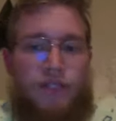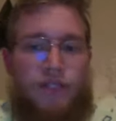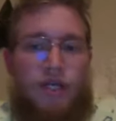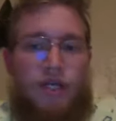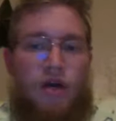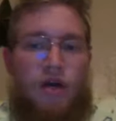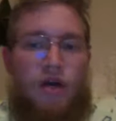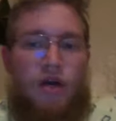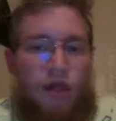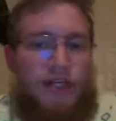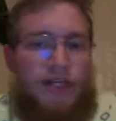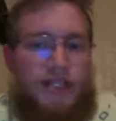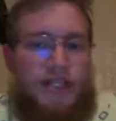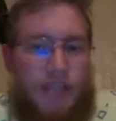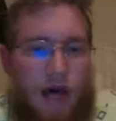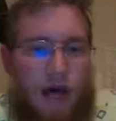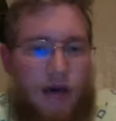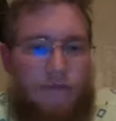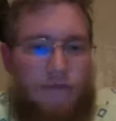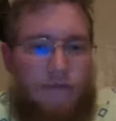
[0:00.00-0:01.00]
While it is
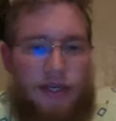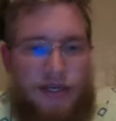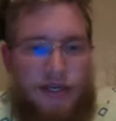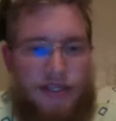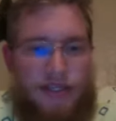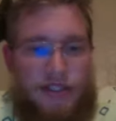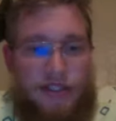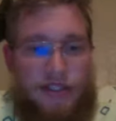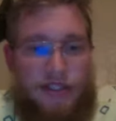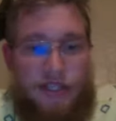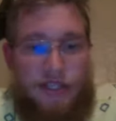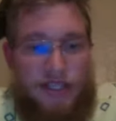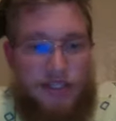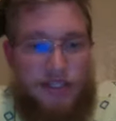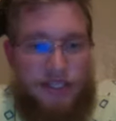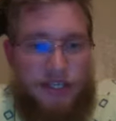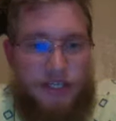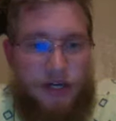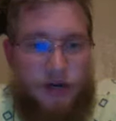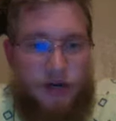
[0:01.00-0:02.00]
obvious to
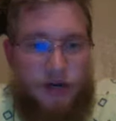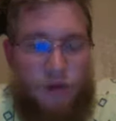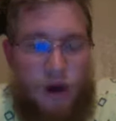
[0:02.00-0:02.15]
consider